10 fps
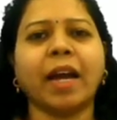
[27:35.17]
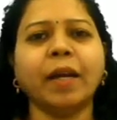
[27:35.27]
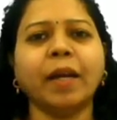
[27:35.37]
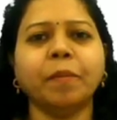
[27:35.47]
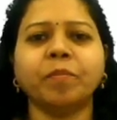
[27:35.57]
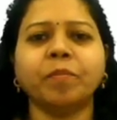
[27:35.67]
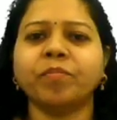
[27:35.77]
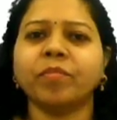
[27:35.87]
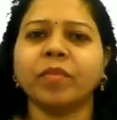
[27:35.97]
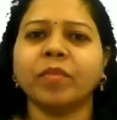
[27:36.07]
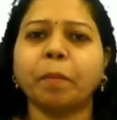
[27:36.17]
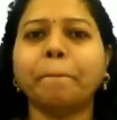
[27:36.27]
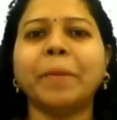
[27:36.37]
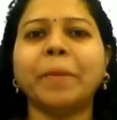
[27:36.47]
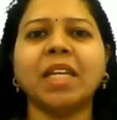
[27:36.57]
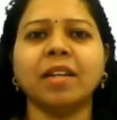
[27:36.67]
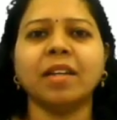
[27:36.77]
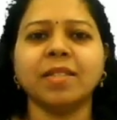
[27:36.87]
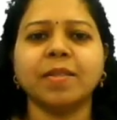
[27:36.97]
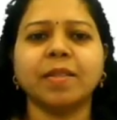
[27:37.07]
and
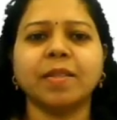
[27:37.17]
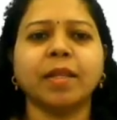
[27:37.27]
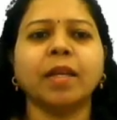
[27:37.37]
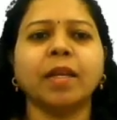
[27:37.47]
BS.